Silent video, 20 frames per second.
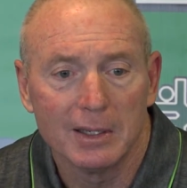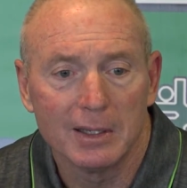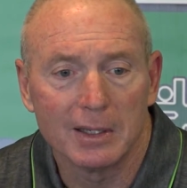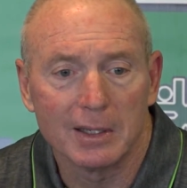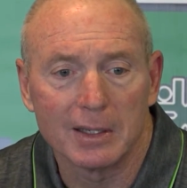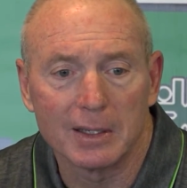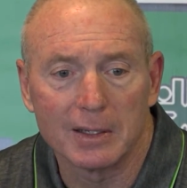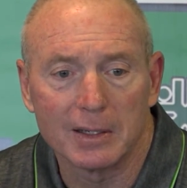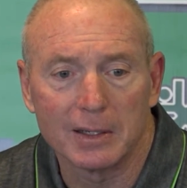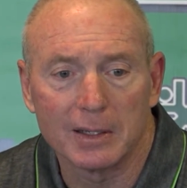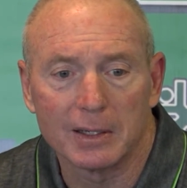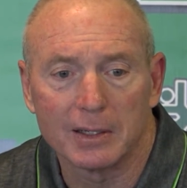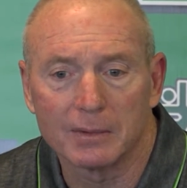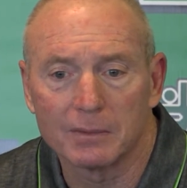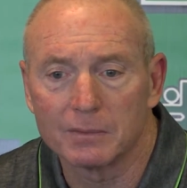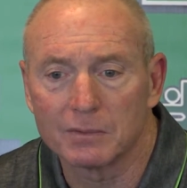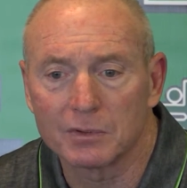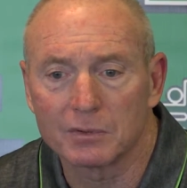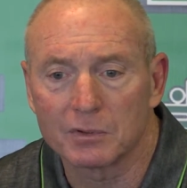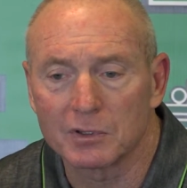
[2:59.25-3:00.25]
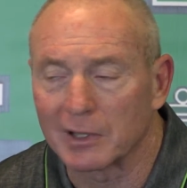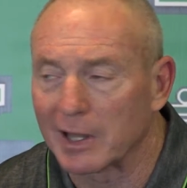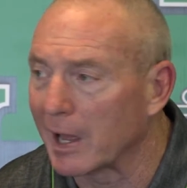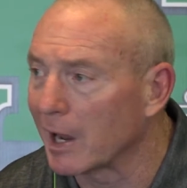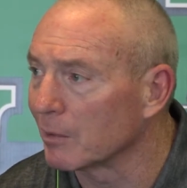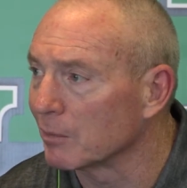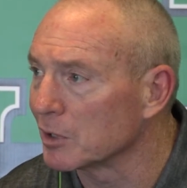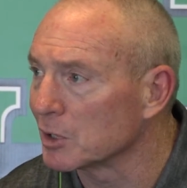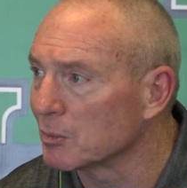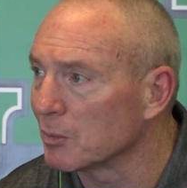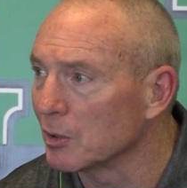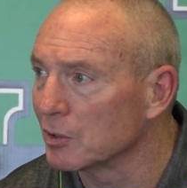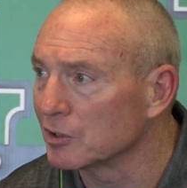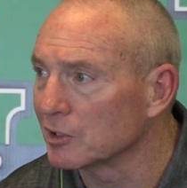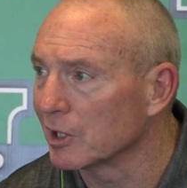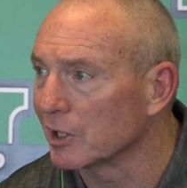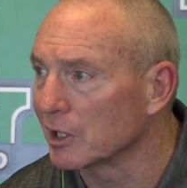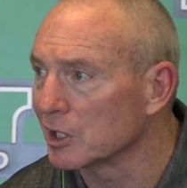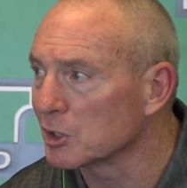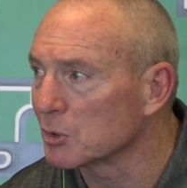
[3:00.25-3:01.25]
and uh, Lawry
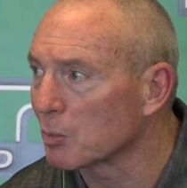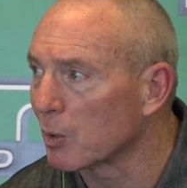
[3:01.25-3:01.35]
supposedly, I guess,